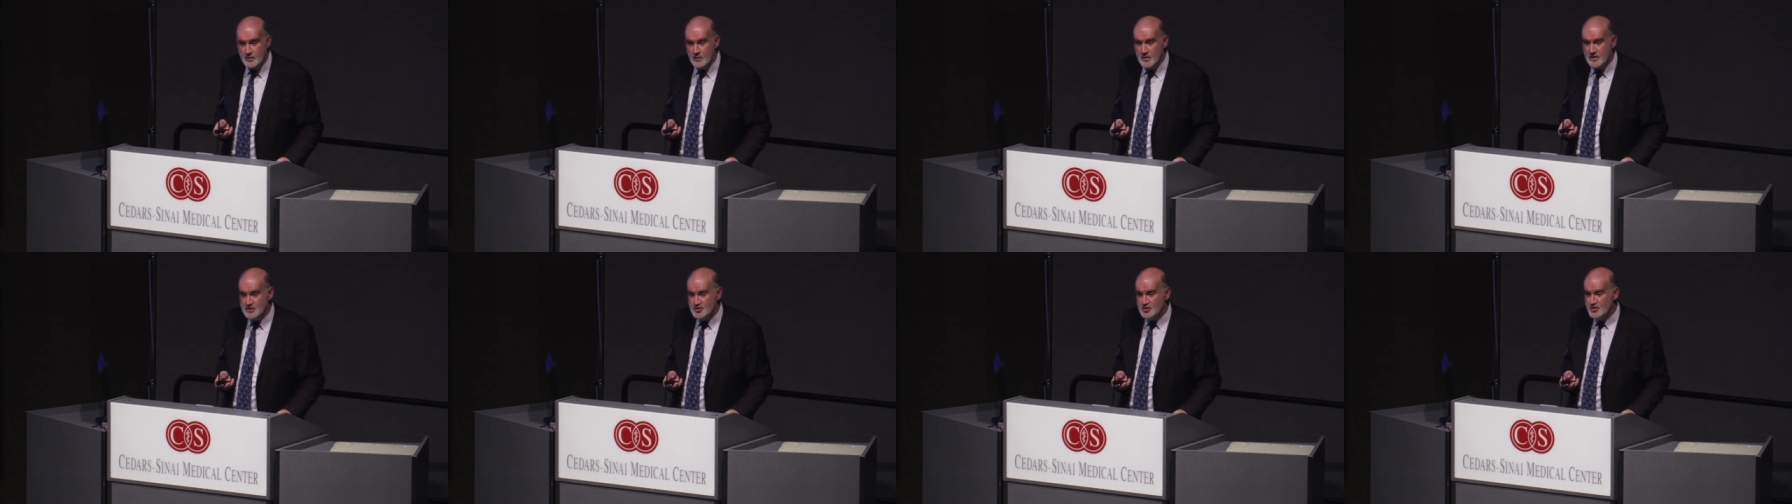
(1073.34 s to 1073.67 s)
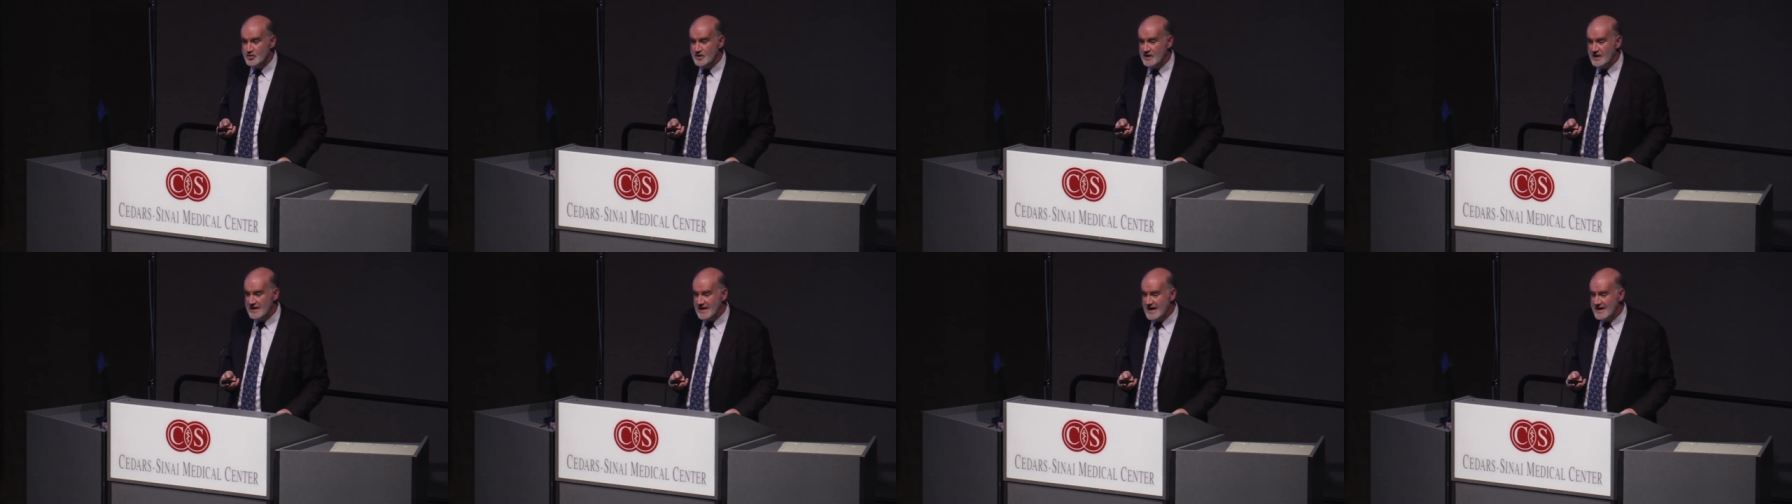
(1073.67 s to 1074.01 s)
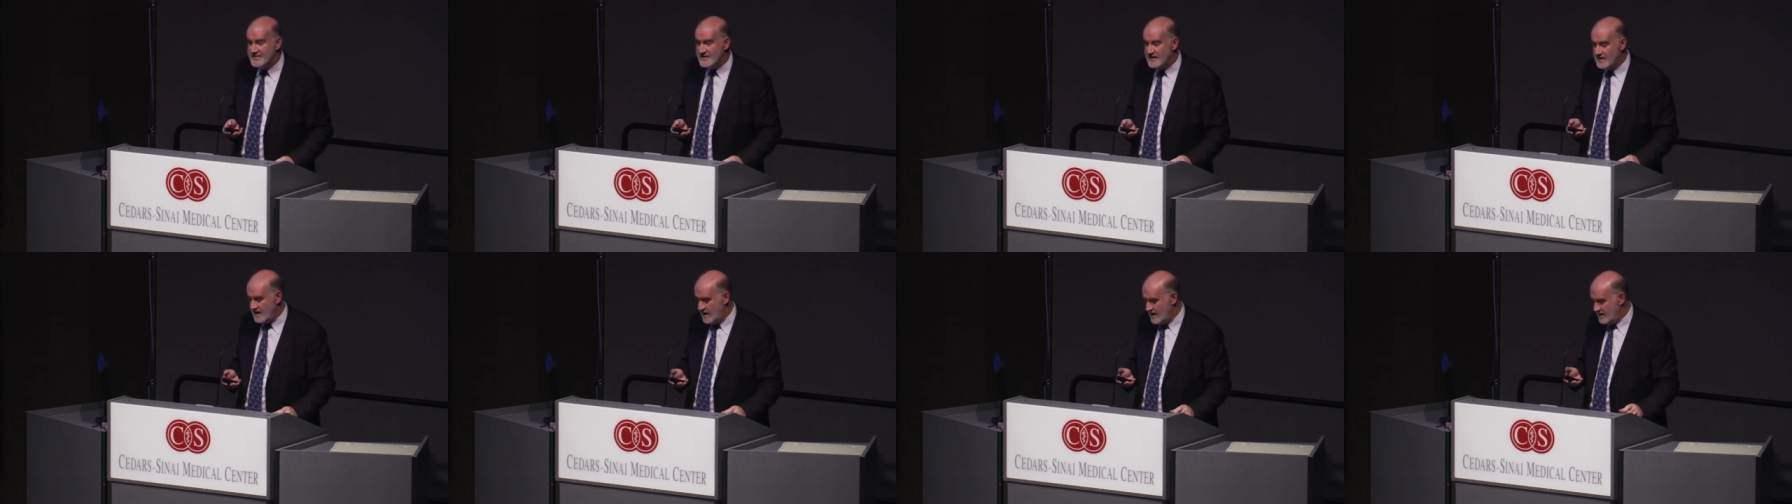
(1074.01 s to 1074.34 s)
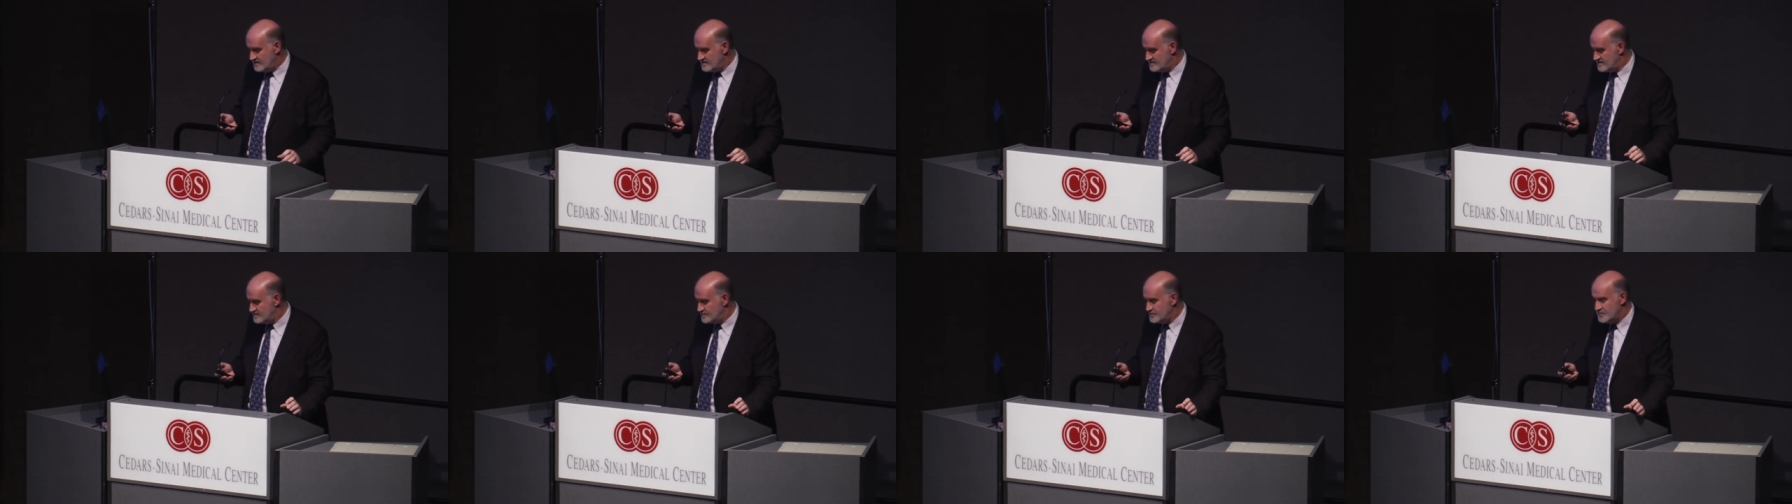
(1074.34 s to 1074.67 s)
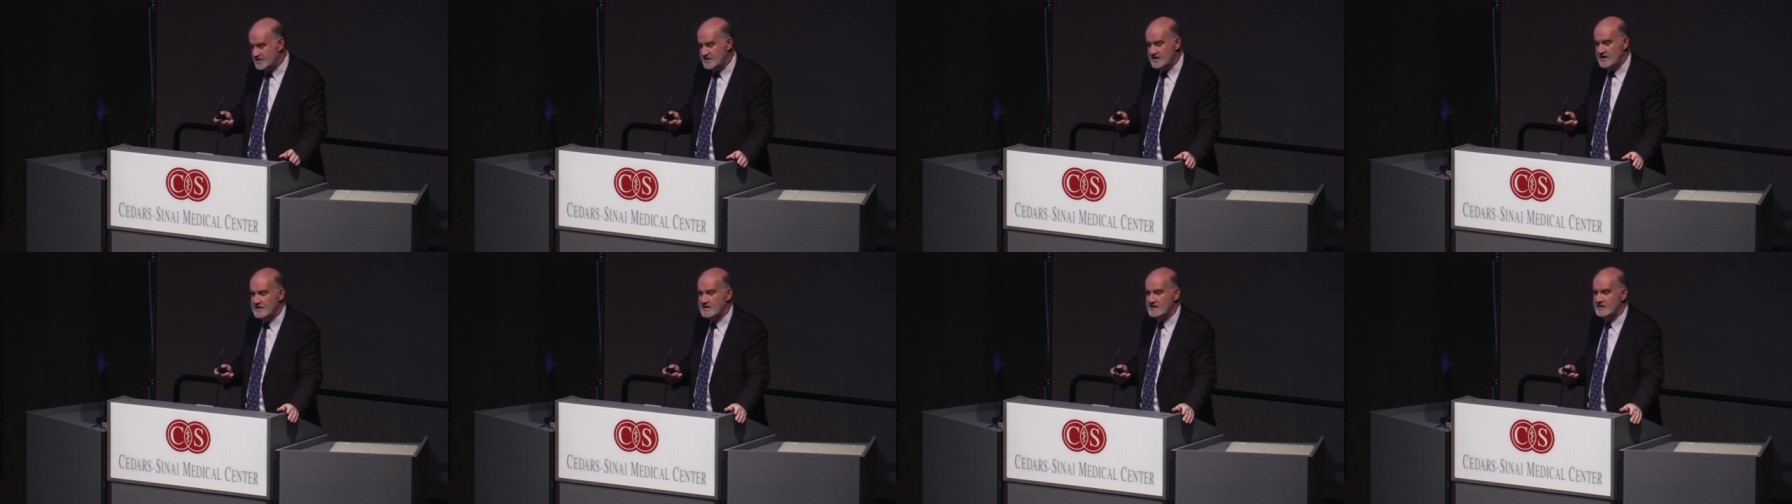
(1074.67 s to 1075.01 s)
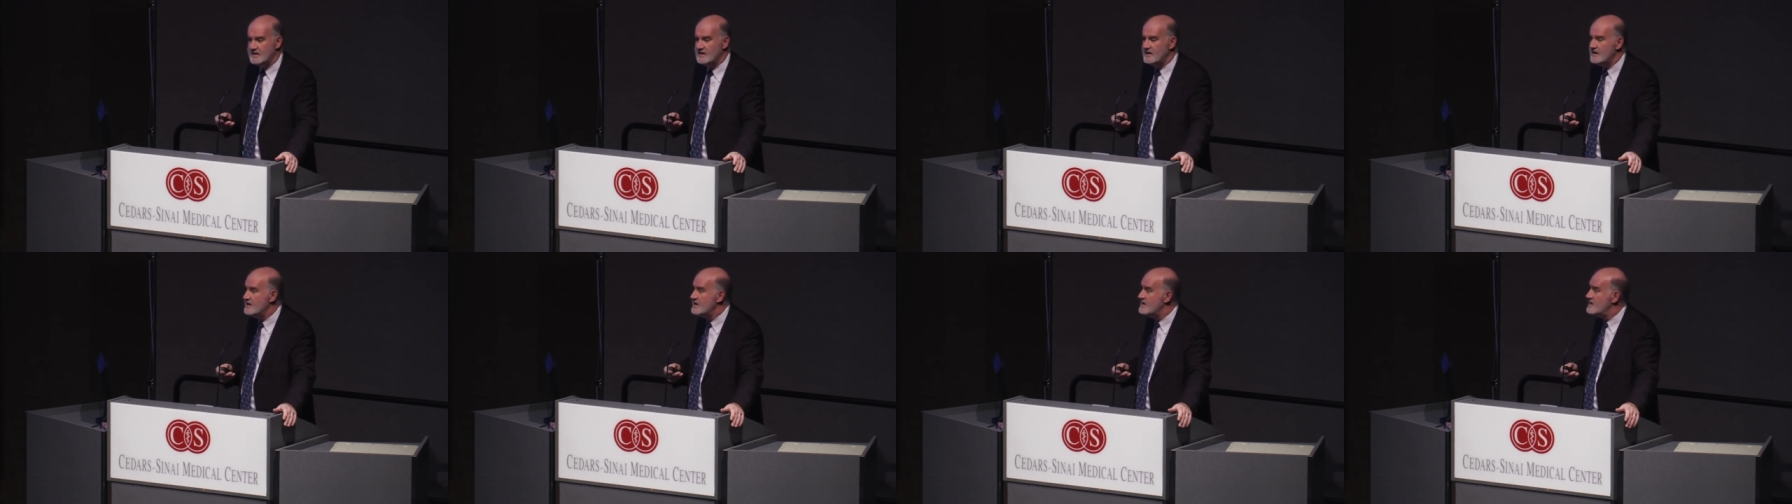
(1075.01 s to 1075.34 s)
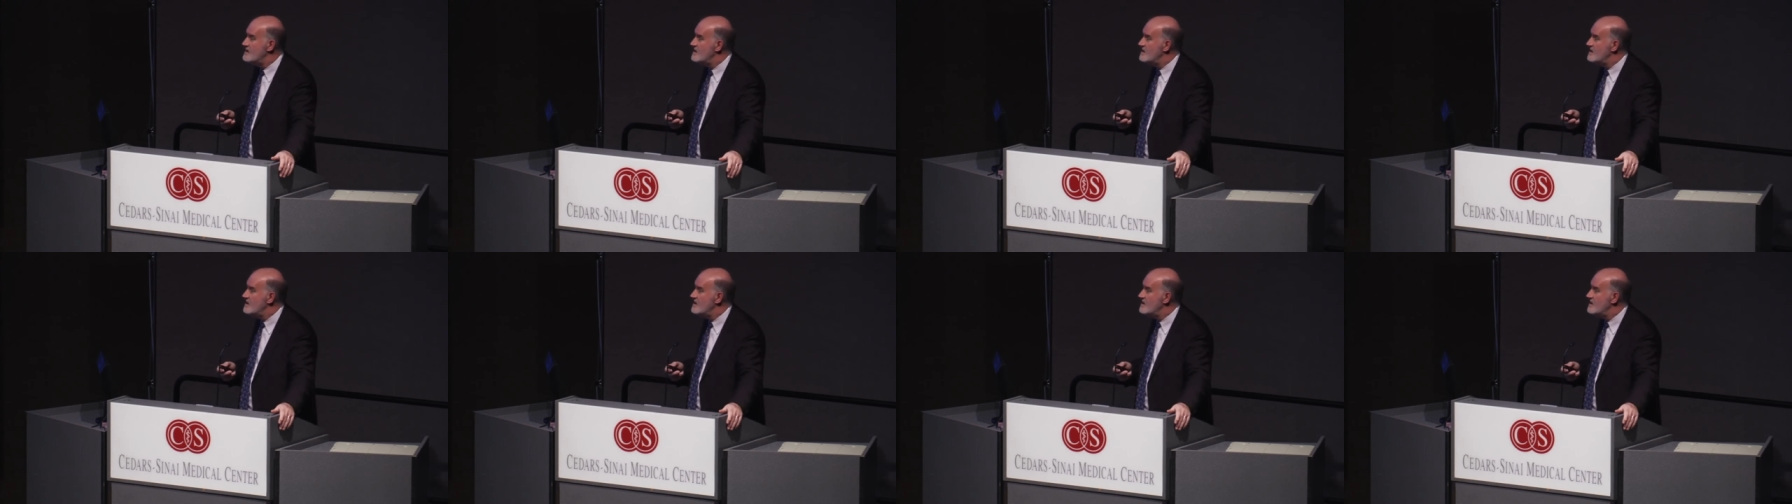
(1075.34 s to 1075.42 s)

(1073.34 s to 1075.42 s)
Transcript: we're doing in other cancers, particularly